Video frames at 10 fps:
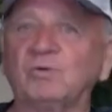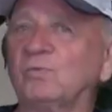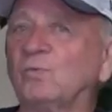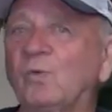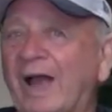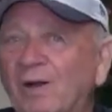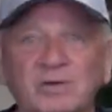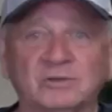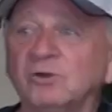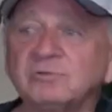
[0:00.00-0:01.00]
know how
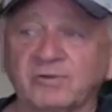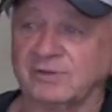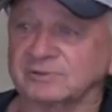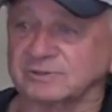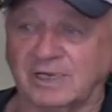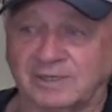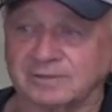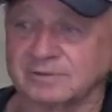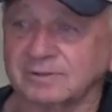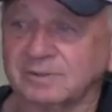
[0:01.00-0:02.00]
I learned this
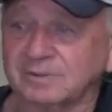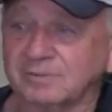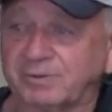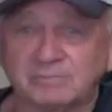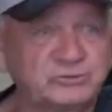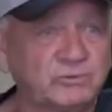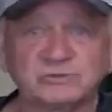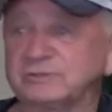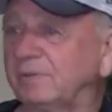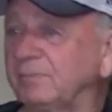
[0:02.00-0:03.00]
knot, but I'm sure
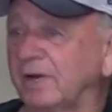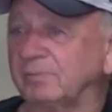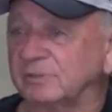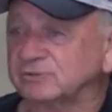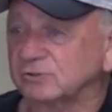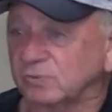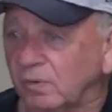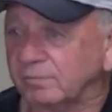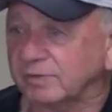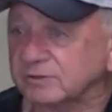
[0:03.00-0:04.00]
somebody must have
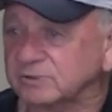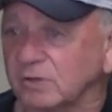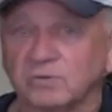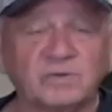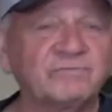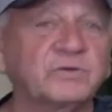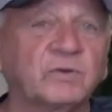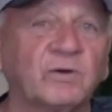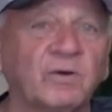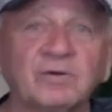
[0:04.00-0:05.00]
taught me. So whoever
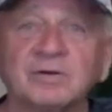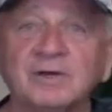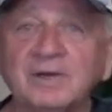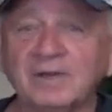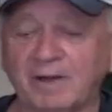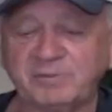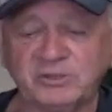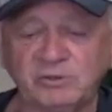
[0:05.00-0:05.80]
you are, I've been